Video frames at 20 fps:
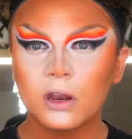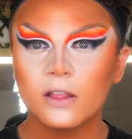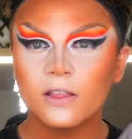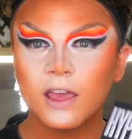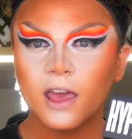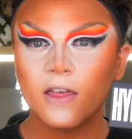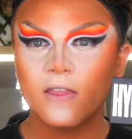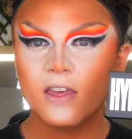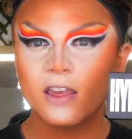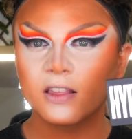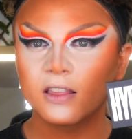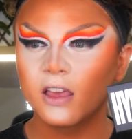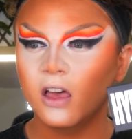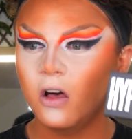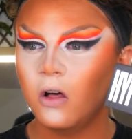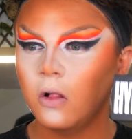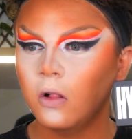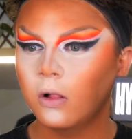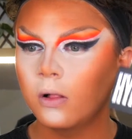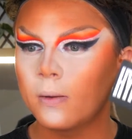to take this
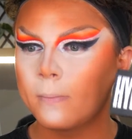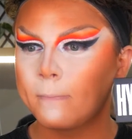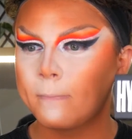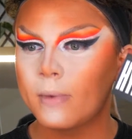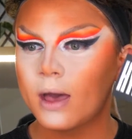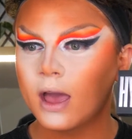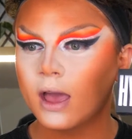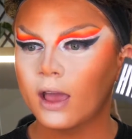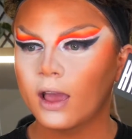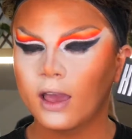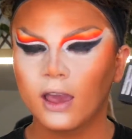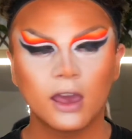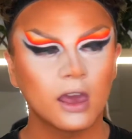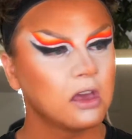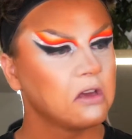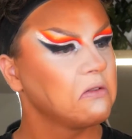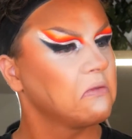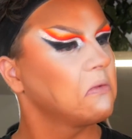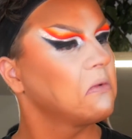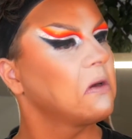little MAC
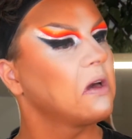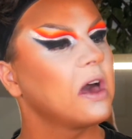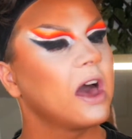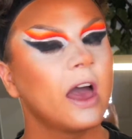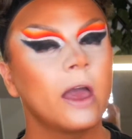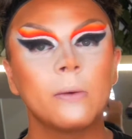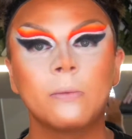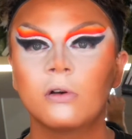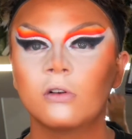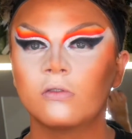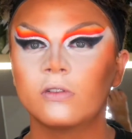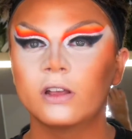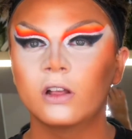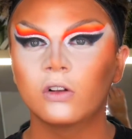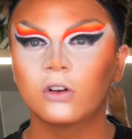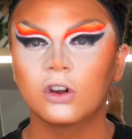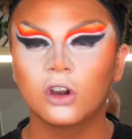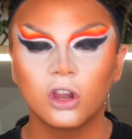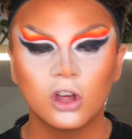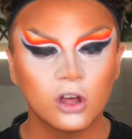Hyper Real
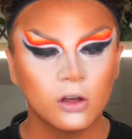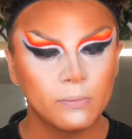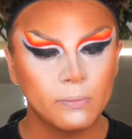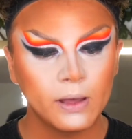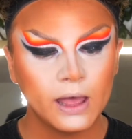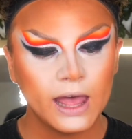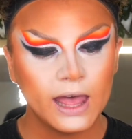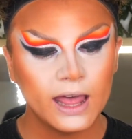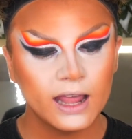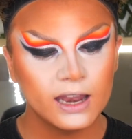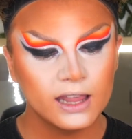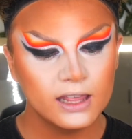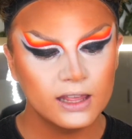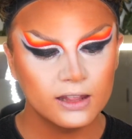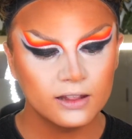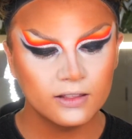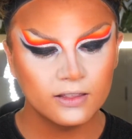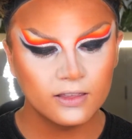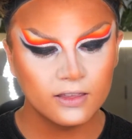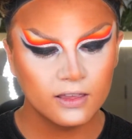Glow
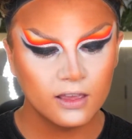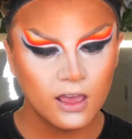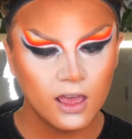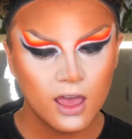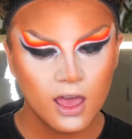palette,